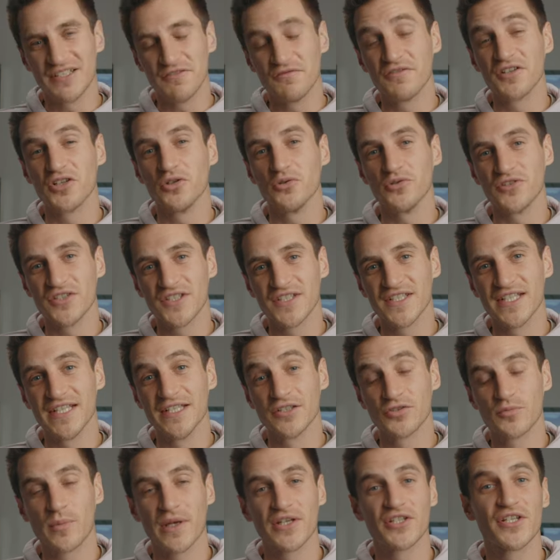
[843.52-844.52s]
difficult to see see,
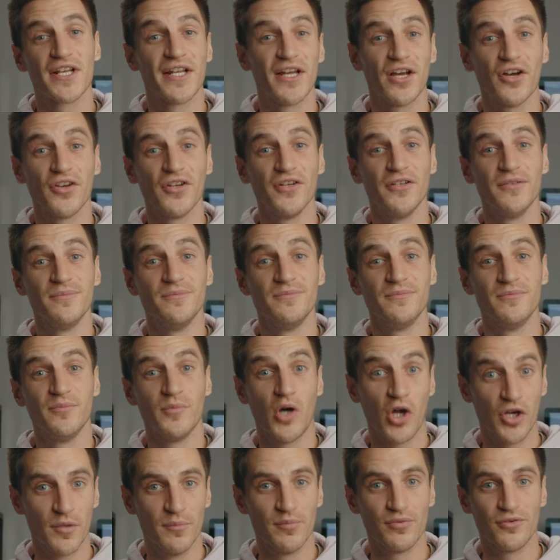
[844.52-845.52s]
especially on a,
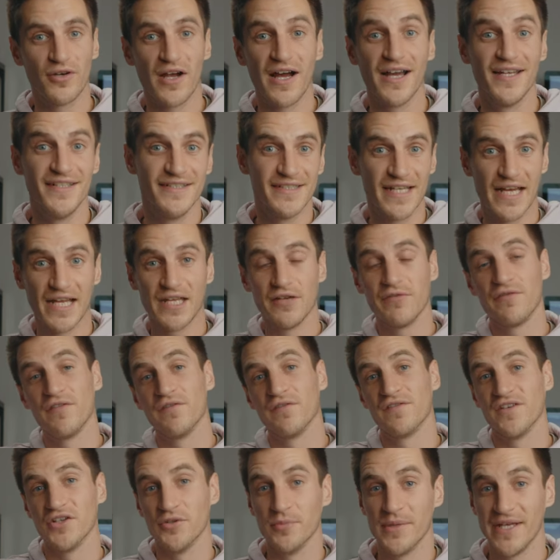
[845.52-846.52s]
on a bright day if you're
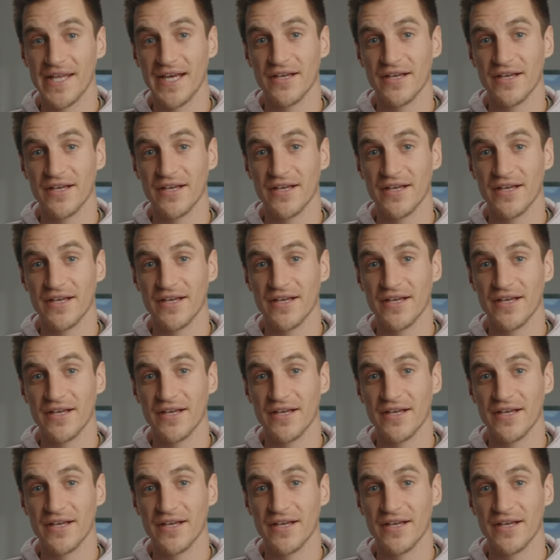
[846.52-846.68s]
filming